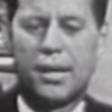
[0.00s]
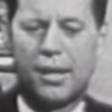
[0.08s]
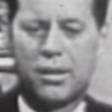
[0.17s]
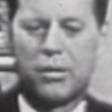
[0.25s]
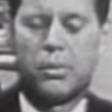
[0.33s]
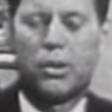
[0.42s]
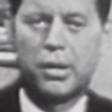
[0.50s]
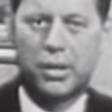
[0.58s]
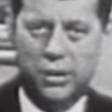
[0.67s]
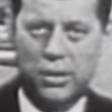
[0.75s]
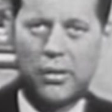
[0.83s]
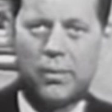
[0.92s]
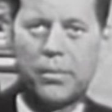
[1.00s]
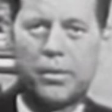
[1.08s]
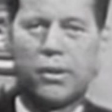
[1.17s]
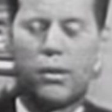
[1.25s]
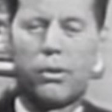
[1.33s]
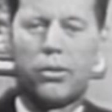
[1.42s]
And good morning,
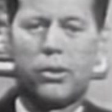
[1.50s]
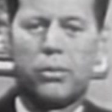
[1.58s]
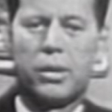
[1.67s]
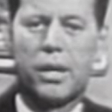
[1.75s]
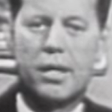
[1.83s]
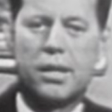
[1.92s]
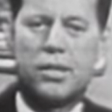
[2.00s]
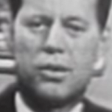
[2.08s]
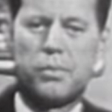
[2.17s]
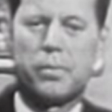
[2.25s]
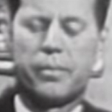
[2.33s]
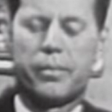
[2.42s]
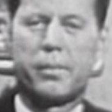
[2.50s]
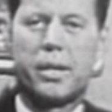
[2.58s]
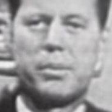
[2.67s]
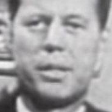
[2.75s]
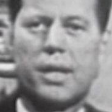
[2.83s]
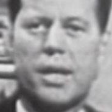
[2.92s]
all you ladies who
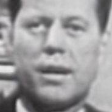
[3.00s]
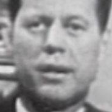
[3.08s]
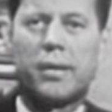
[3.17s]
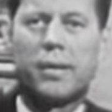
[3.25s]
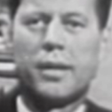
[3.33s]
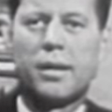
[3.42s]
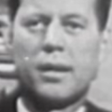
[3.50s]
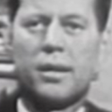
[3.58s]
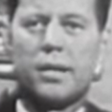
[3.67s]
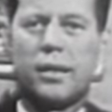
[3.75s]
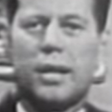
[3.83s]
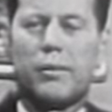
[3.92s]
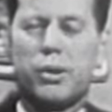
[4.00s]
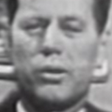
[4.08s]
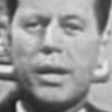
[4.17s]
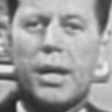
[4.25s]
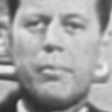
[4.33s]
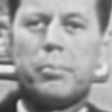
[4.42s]
may be there. I'm
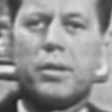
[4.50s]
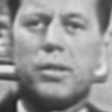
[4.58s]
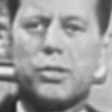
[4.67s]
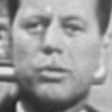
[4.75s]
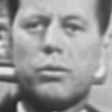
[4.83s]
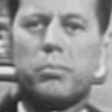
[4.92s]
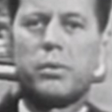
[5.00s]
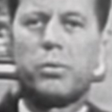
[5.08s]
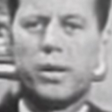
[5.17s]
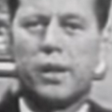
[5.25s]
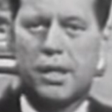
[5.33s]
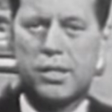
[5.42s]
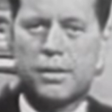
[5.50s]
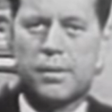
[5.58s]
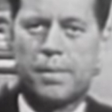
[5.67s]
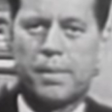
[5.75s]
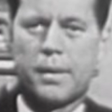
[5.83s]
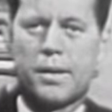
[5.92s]
very happy that you could be with us
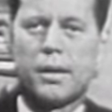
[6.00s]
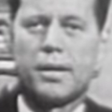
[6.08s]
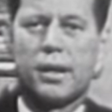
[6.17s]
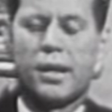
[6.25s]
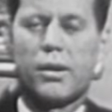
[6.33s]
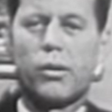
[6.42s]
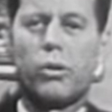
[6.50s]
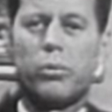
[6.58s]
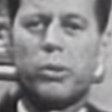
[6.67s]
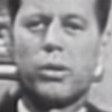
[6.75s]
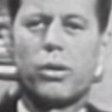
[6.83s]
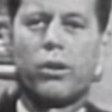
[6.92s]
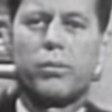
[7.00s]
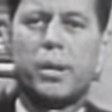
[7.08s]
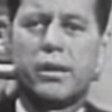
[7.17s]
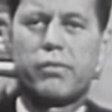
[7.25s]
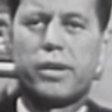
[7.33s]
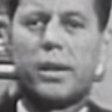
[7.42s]
at home with all of
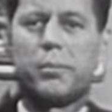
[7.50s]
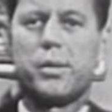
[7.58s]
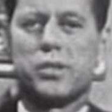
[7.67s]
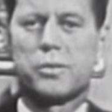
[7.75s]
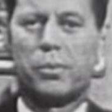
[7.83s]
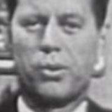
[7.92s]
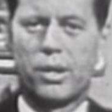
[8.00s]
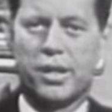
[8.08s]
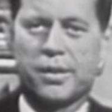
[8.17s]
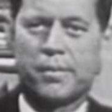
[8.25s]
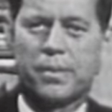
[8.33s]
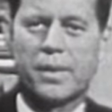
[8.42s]
my family this morning.